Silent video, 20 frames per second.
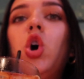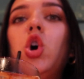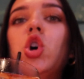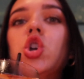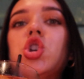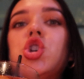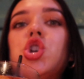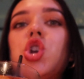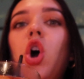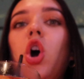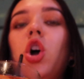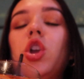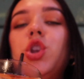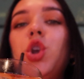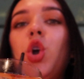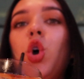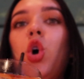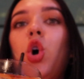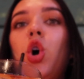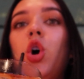Or shot
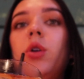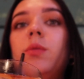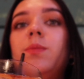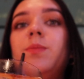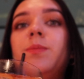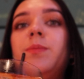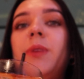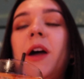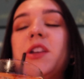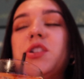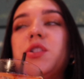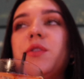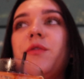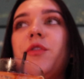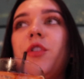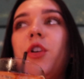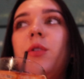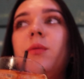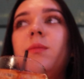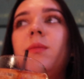your passion
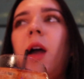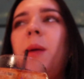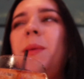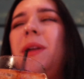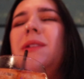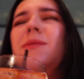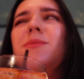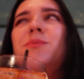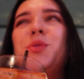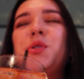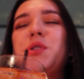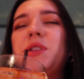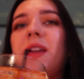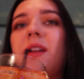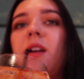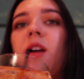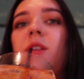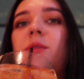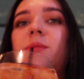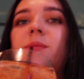fruit. I mean,
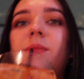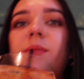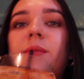Prosecco.